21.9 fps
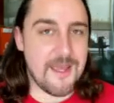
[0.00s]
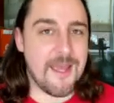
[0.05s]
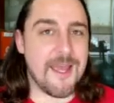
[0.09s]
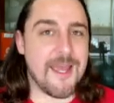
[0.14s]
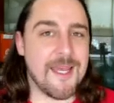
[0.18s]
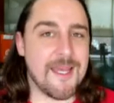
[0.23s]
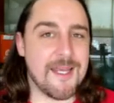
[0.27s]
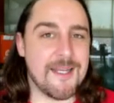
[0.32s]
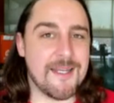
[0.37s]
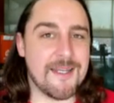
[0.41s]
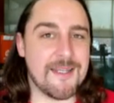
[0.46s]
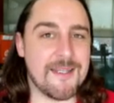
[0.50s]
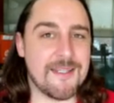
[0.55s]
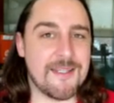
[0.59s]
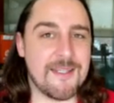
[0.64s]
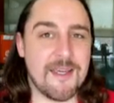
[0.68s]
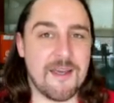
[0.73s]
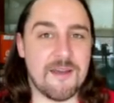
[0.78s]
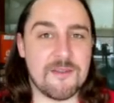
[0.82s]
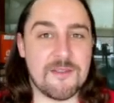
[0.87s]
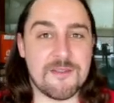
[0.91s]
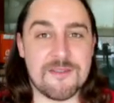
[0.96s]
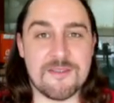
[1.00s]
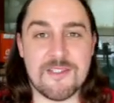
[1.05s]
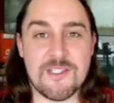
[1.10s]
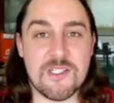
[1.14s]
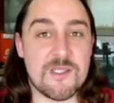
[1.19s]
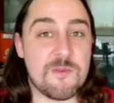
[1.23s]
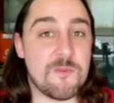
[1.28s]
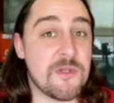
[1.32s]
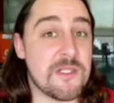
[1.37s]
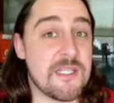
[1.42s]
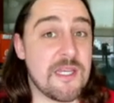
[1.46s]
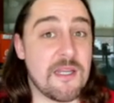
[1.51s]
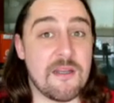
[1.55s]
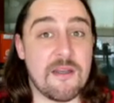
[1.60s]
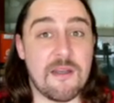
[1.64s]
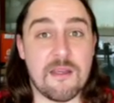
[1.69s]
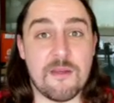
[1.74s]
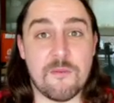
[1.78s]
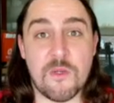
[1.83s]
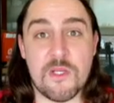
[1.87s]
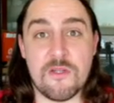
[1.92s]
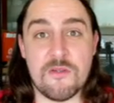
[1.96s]
And yeah, just pretend
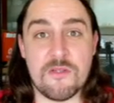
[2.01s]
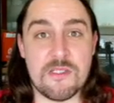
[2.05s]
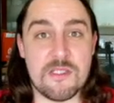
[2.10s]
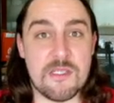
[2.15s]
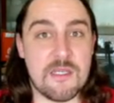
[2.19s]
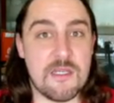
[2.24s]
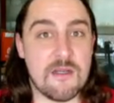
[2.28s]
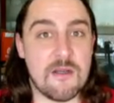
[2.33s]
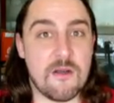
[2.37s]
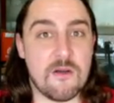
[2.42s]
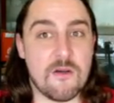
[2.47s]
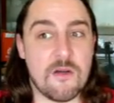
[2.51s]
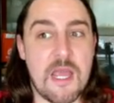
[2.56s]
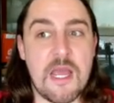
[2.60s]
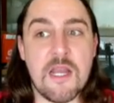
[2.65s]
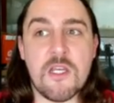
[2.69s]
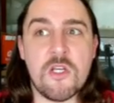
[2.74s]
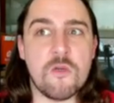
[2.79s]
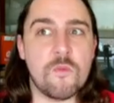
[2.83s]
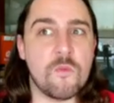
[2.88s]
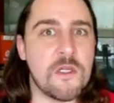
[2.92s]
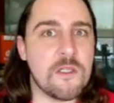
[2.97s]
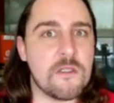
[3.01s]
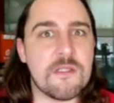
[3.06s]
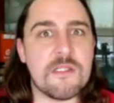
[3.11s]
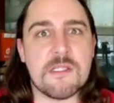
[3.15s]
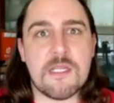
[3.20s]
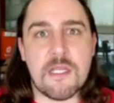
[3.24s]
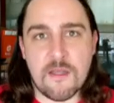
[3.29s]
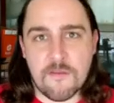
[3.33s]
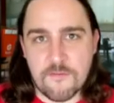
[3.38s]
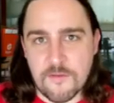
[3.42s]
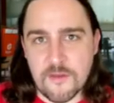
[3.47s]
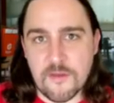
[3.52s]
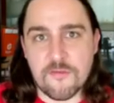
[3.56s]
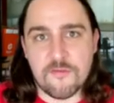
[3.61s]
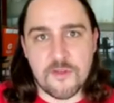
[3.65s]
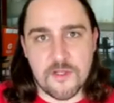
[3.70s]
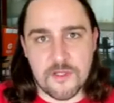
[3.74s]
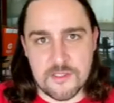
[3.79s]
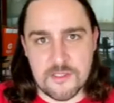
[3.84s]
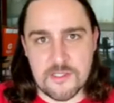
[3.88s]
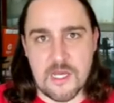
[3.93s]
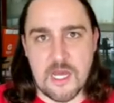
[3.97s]
like when you see it and you will see it for the
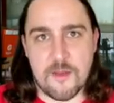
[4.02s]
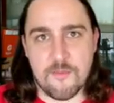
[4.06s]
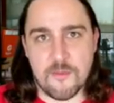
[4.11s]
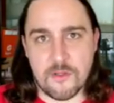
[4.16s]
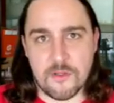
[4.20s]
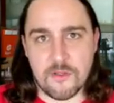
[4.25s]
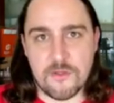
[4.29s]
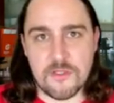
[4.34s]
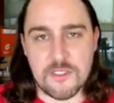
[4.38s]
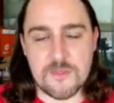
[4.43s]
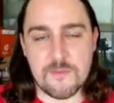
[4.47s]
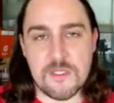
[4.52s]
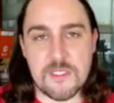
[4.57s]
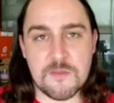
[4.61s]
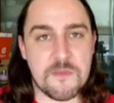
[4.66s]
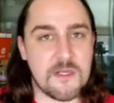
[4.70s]
first time on Christmas,